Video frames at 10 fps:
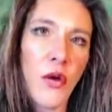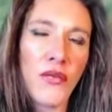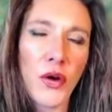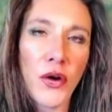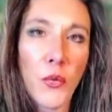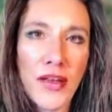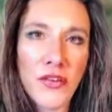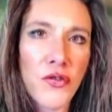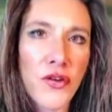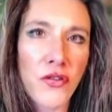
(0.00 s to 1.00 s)
So if you're a
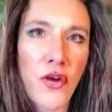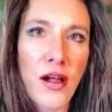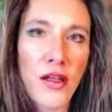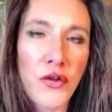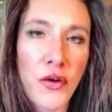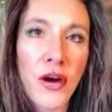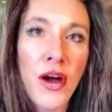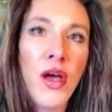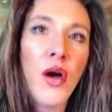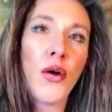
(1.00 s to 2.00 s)
Western astrologer
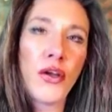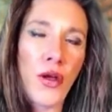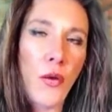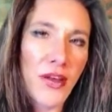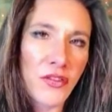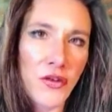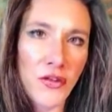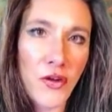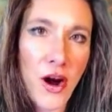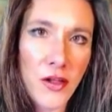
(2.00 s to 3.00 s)
or you know Western
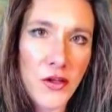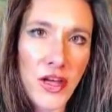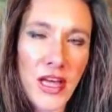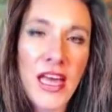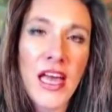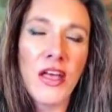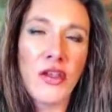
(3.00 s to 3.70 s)
astrology,